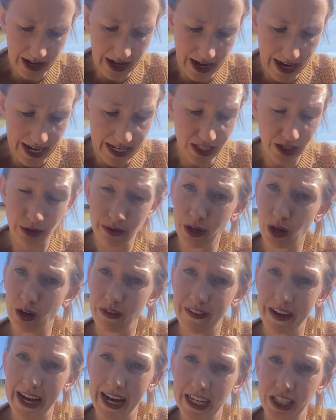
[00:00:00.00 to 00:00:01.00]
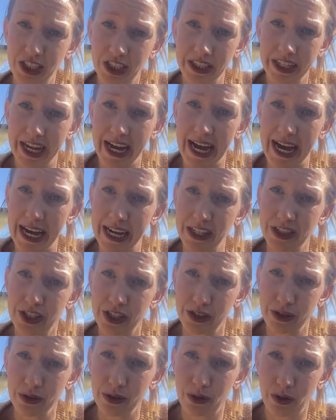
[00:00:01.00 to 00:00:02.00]
I don't know if I actually had
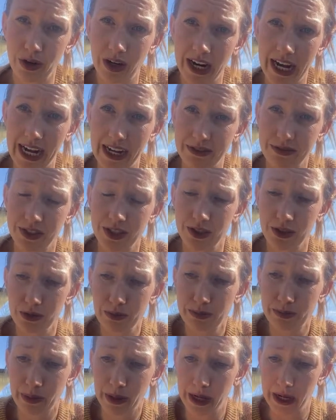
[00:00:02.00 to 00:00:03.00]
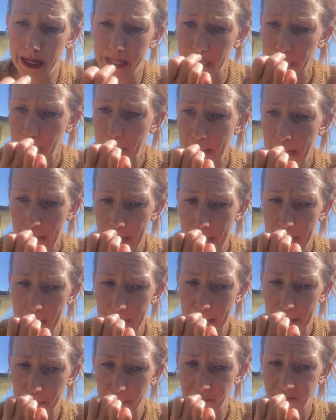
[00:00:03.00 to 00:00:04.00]
to or have to, but
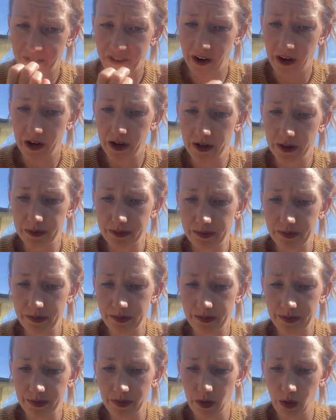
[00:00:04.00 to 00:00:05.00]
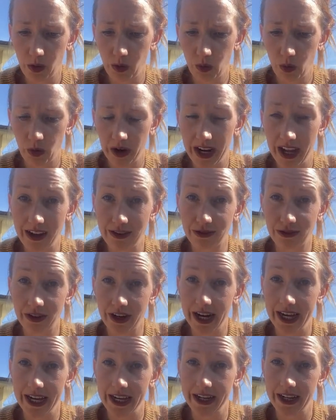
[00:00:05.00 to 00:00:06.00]
from what I've
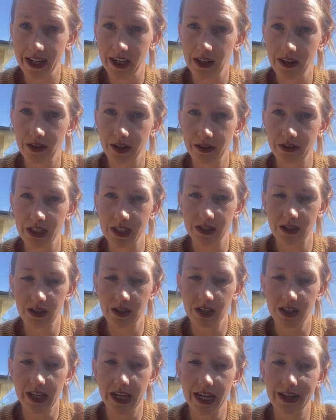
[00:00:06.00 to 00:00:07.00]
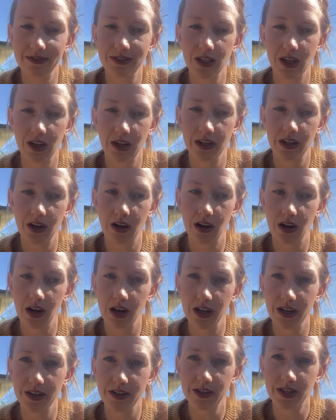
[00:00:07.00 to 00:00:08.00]
read and the research that I've done
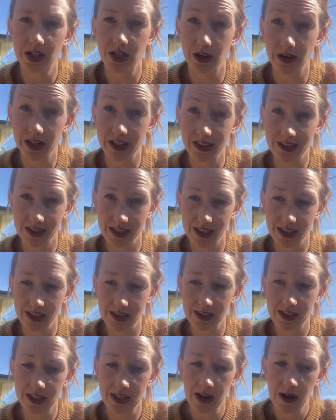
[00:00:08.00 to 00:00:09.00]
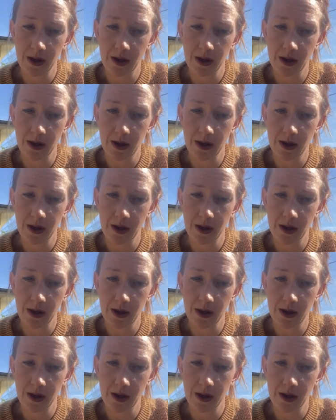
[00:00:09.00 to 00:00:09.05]
on starting seeds,